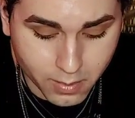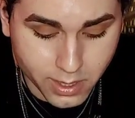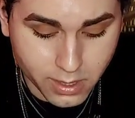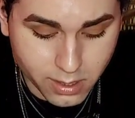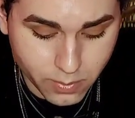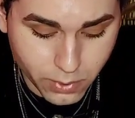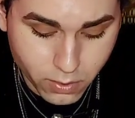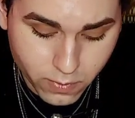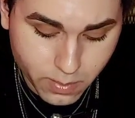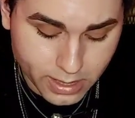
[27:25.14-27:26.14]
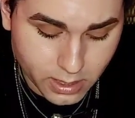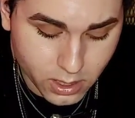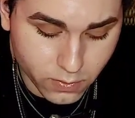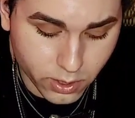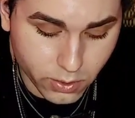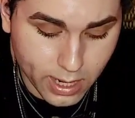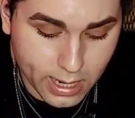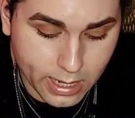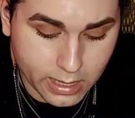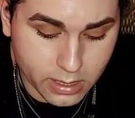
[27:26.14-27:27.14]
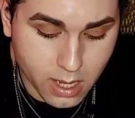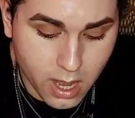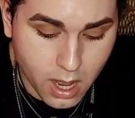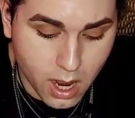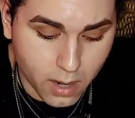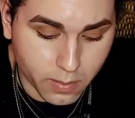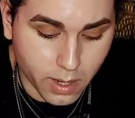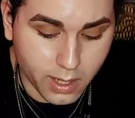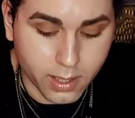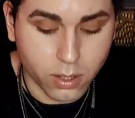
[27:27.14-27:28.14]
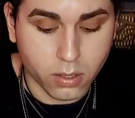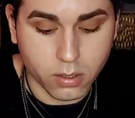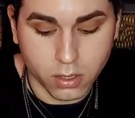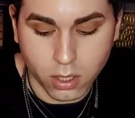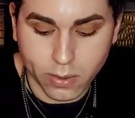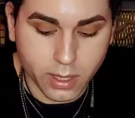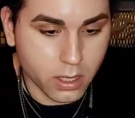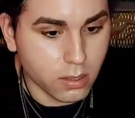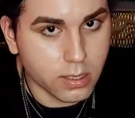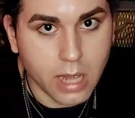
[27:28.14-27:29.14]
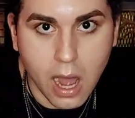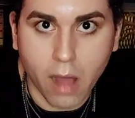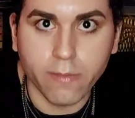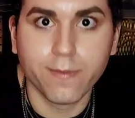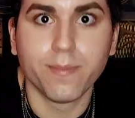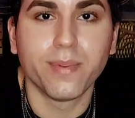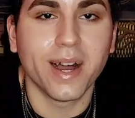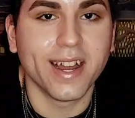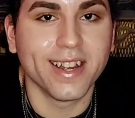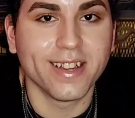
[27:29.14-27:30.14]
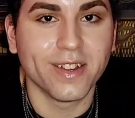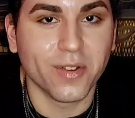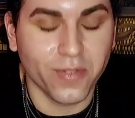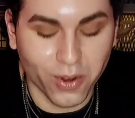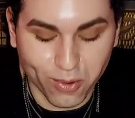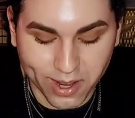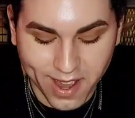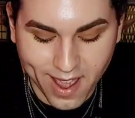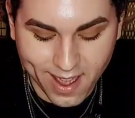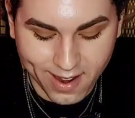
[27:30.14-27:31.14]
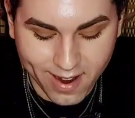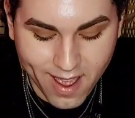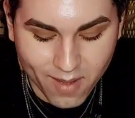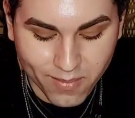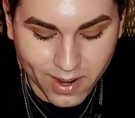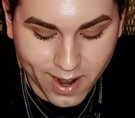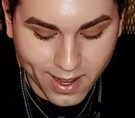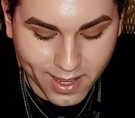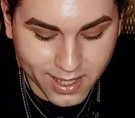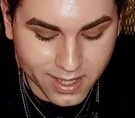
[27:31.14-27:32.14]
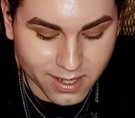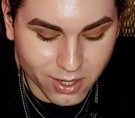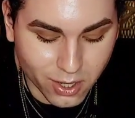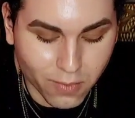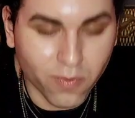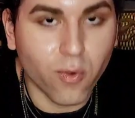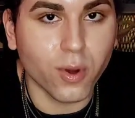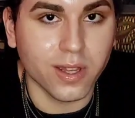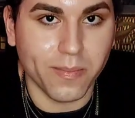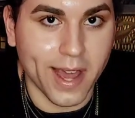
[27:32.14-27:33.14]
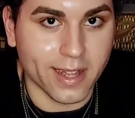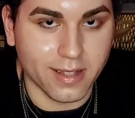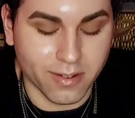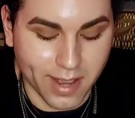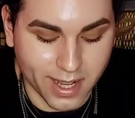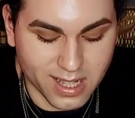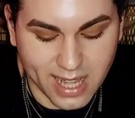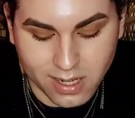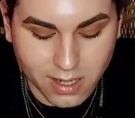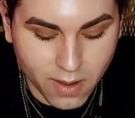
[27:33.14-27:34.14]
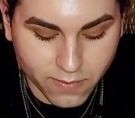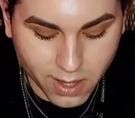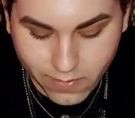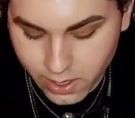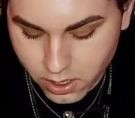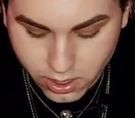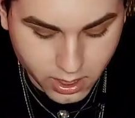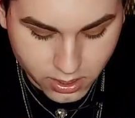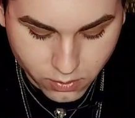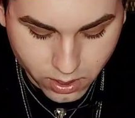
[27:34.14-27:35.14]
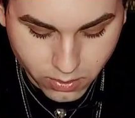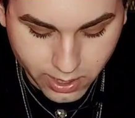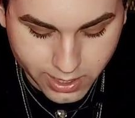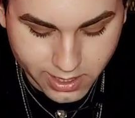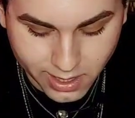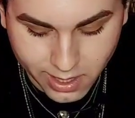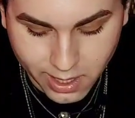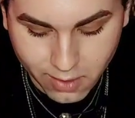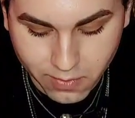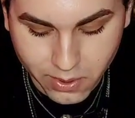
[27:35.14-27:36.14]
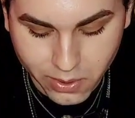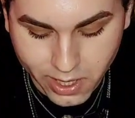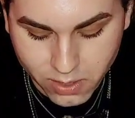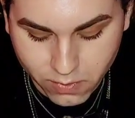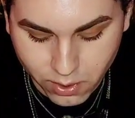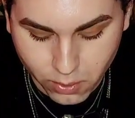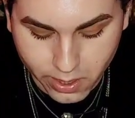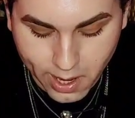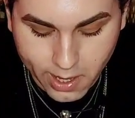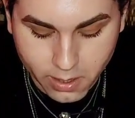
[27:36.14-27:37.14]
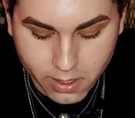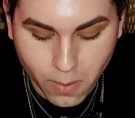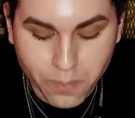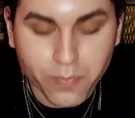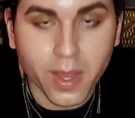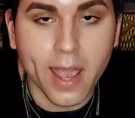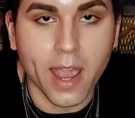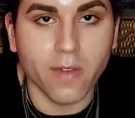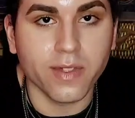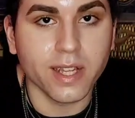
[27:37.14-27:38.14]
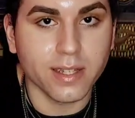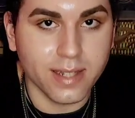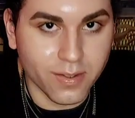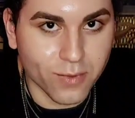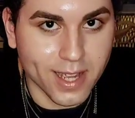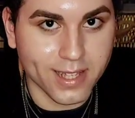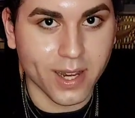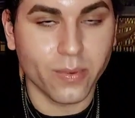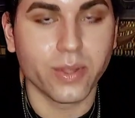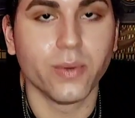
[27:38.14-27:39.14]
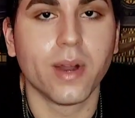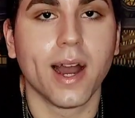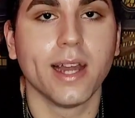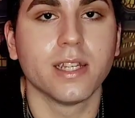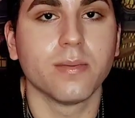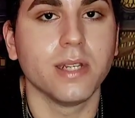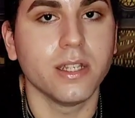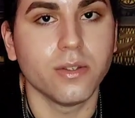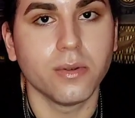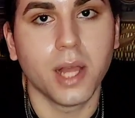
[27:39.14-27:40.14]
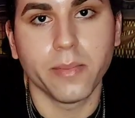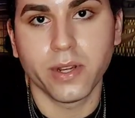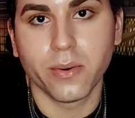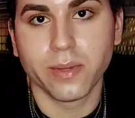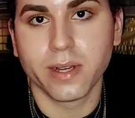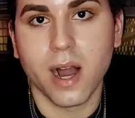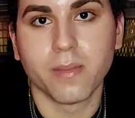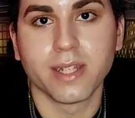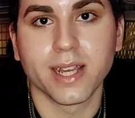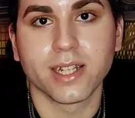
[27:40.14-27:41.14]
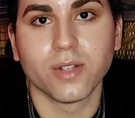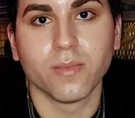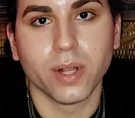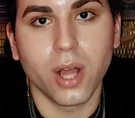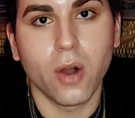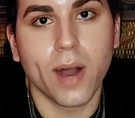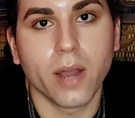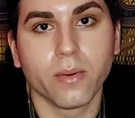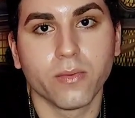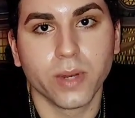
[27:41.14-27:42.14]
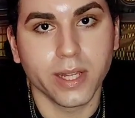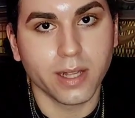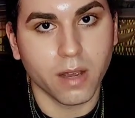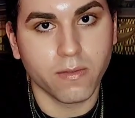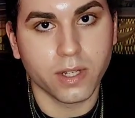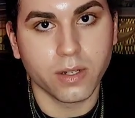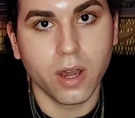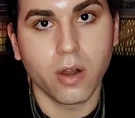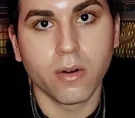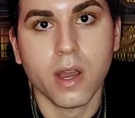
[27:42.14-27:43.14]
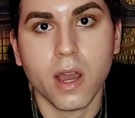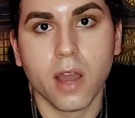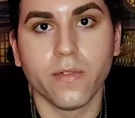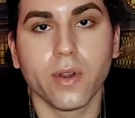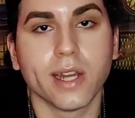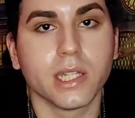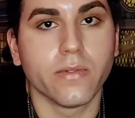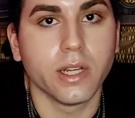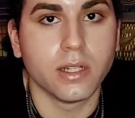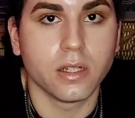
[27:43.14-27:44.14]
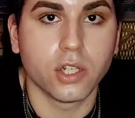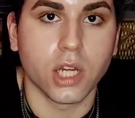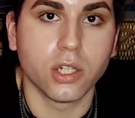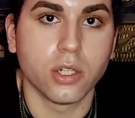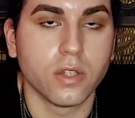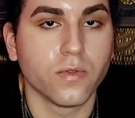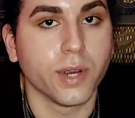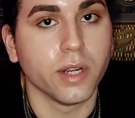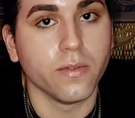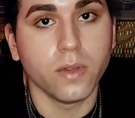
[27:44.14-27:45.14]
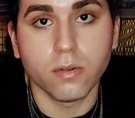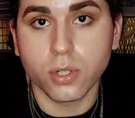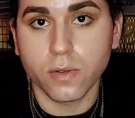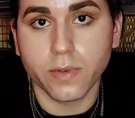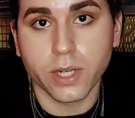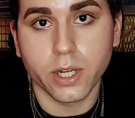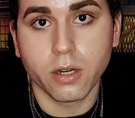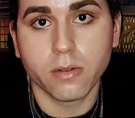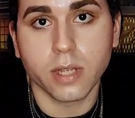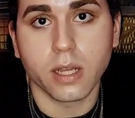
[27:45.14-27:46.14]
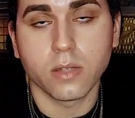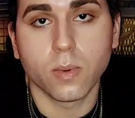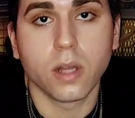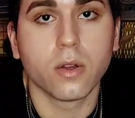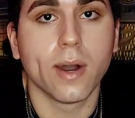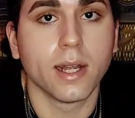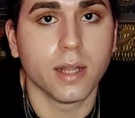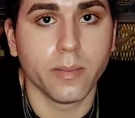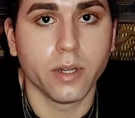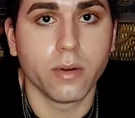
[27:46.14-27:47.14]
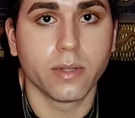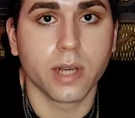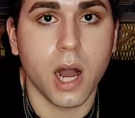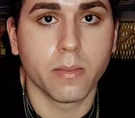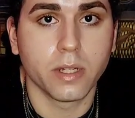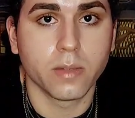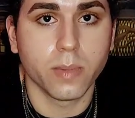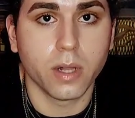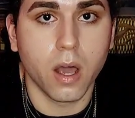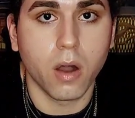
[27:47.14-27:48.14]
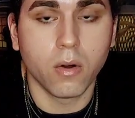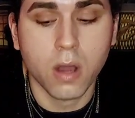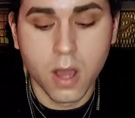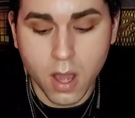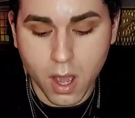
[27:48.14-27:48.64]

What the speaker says: this is a beautiful message for you guys. A little tough, but for your week ahead, but it's for the best, okay? It's that tough love energy. That's really what I see here for you guys for your week ahead. So if this did resonate with you guys, please do let me know in the comment section below. I would really love to know. If you guys have any suggestions for any future videos as well, go ahead and let me know in the comments below,